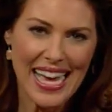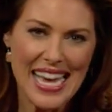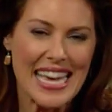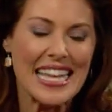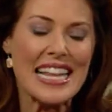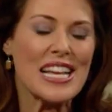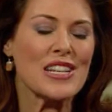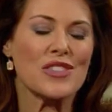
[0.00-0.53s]

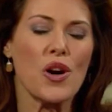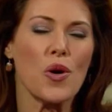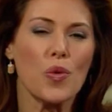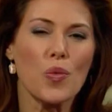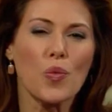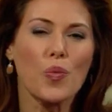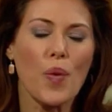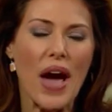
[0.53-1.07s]
it is a
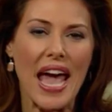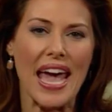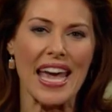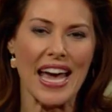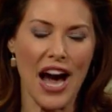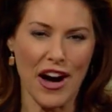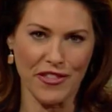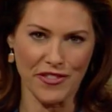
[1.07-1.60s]

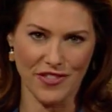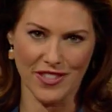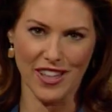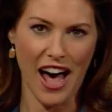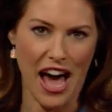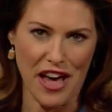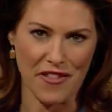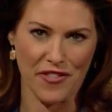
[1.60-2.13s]
way of
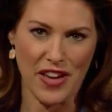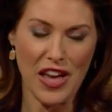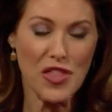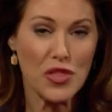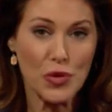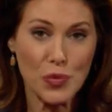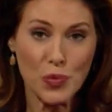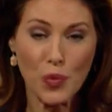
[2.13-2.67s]
life
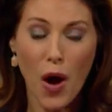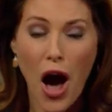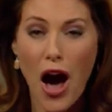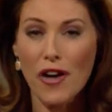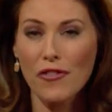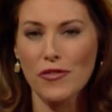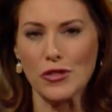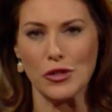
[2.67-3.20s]
the raw
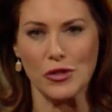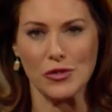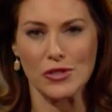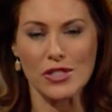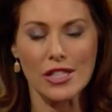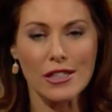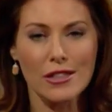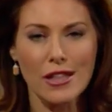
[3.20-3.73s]
foods,
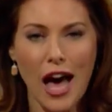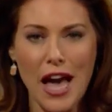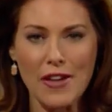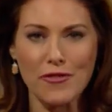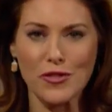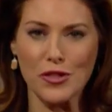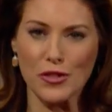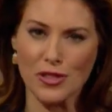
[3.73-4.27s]
the live
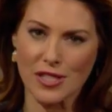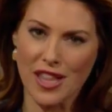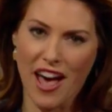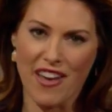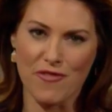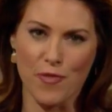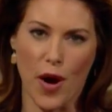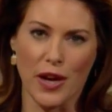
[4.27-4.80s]
foods,
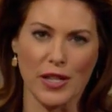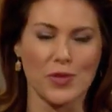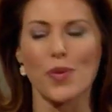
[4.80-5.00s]
live bodies.